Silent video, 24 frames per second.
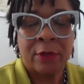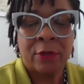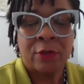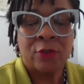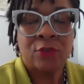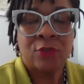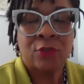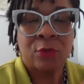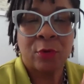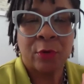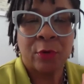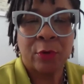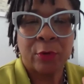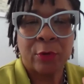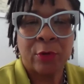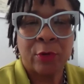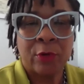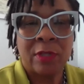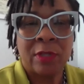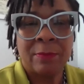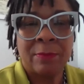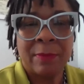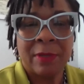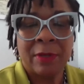So
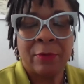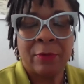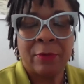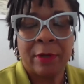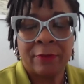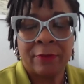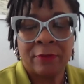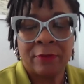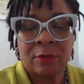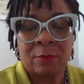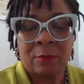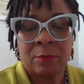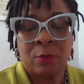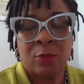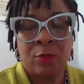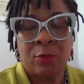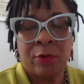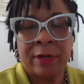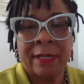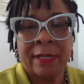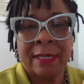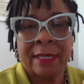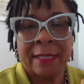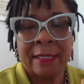early mental health
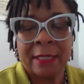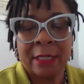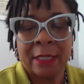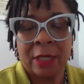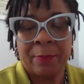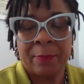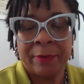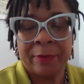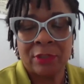support can help